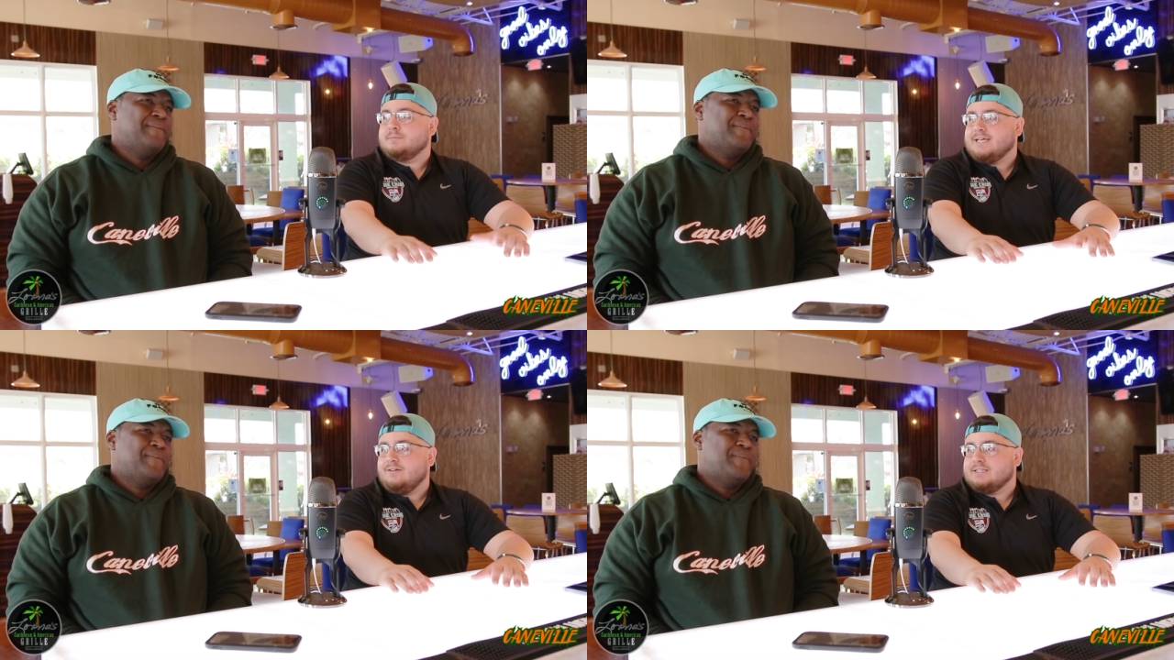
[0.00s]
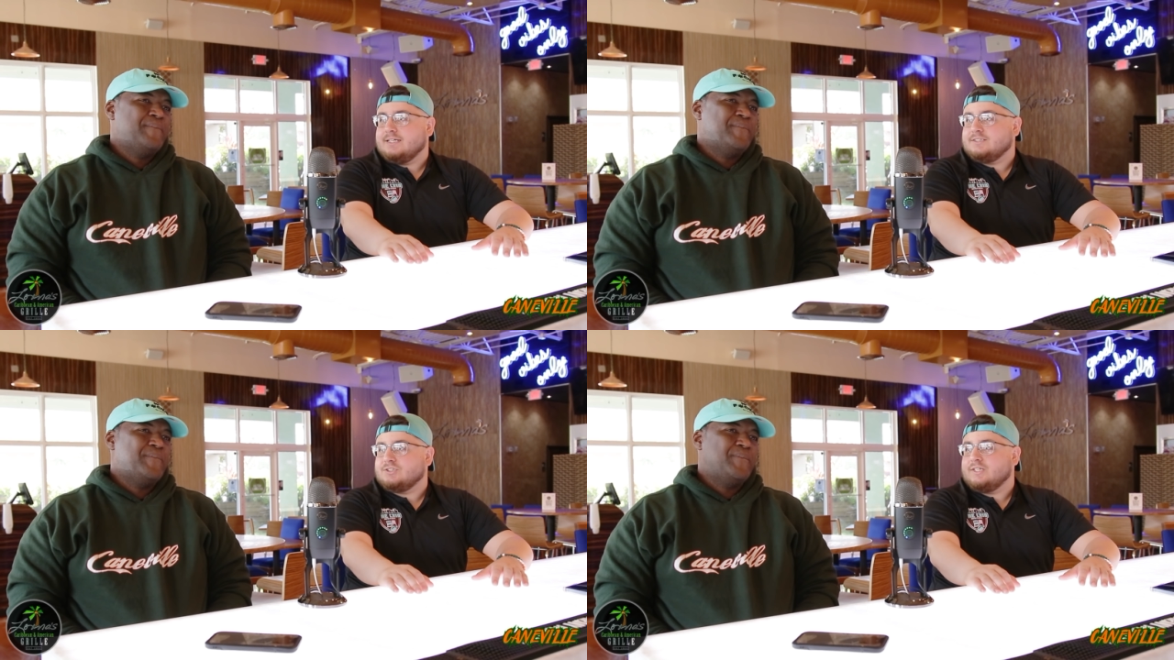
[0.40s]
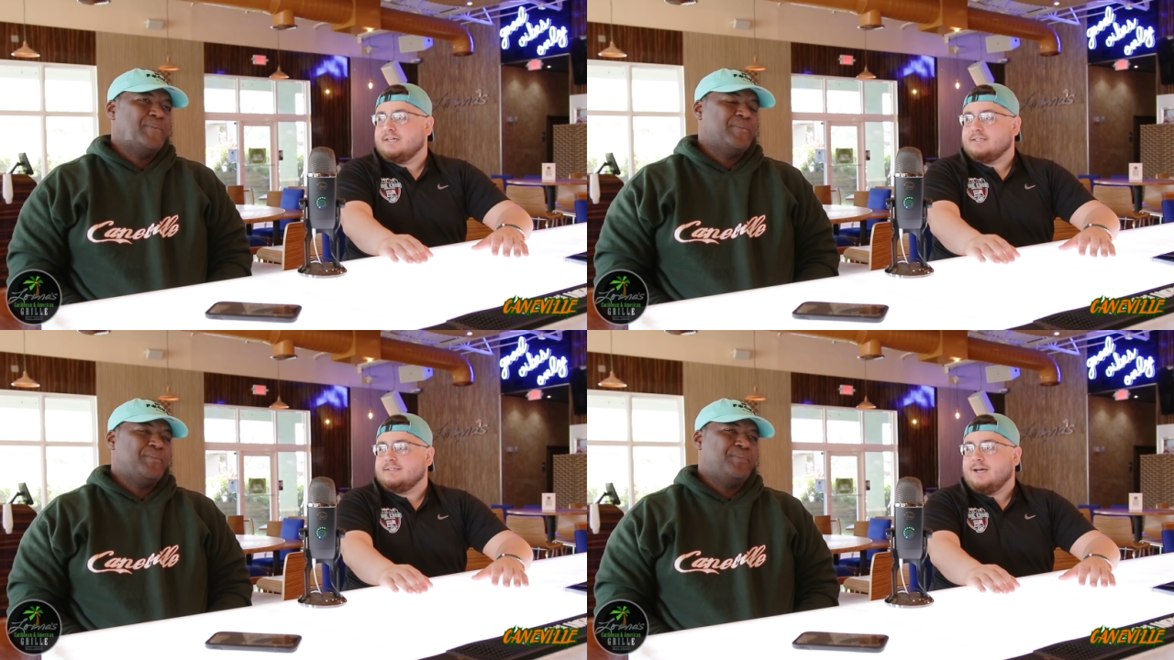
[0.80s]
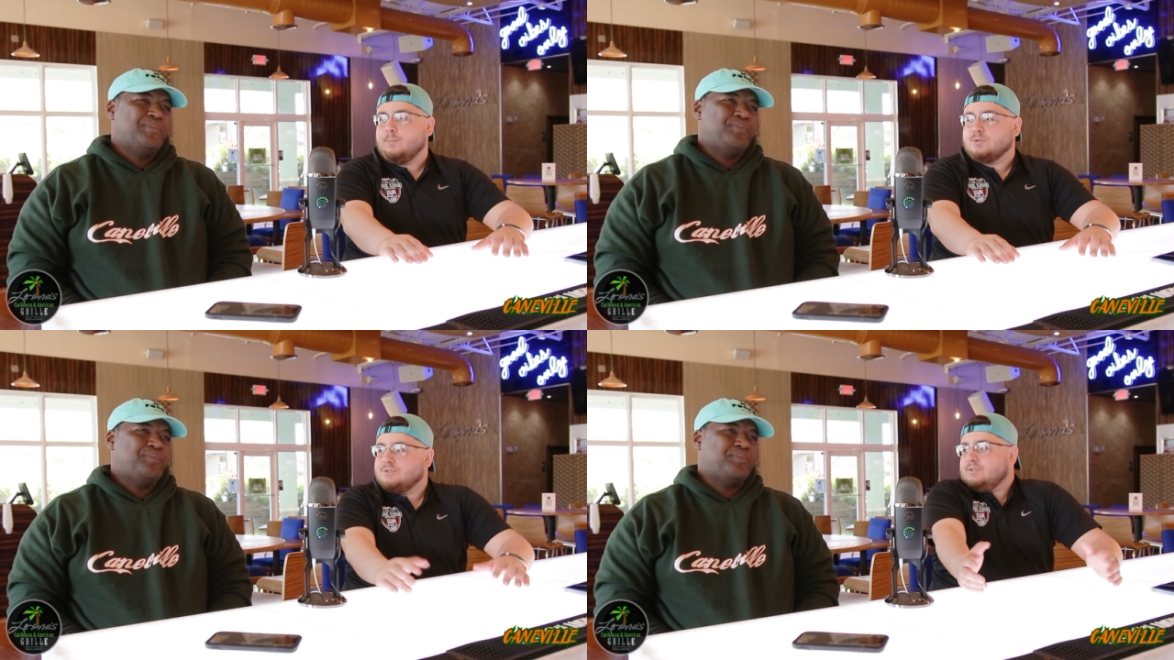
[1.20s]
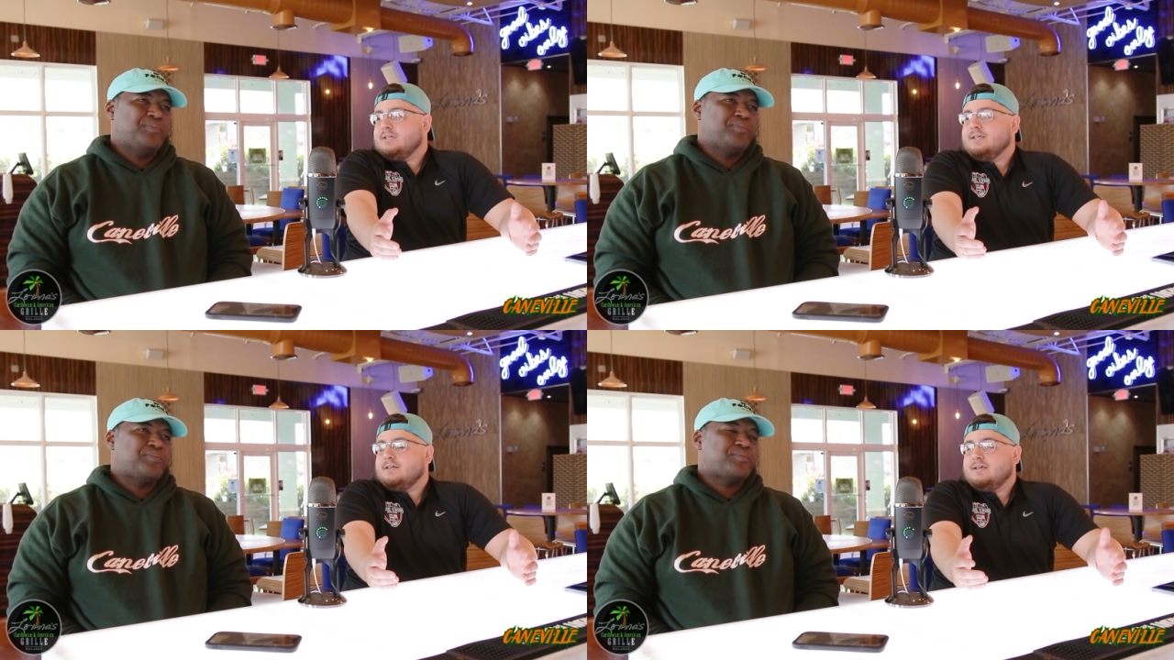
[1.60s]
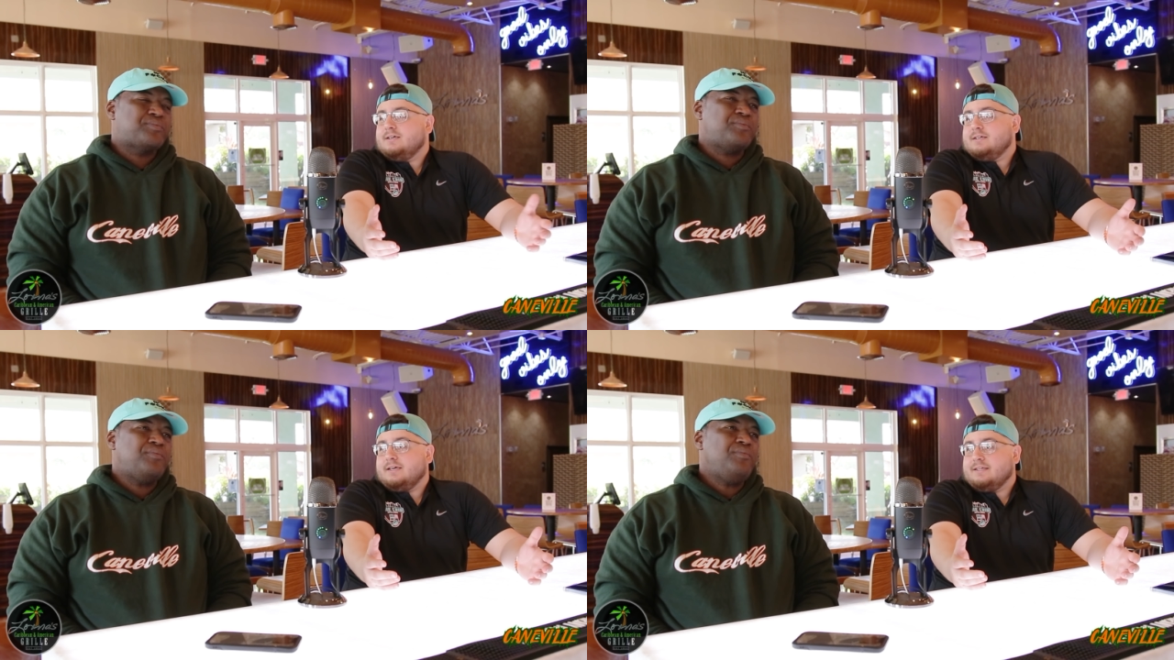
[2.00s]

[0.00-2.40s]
Speaker 1: talent that just didn't get the opportunity, and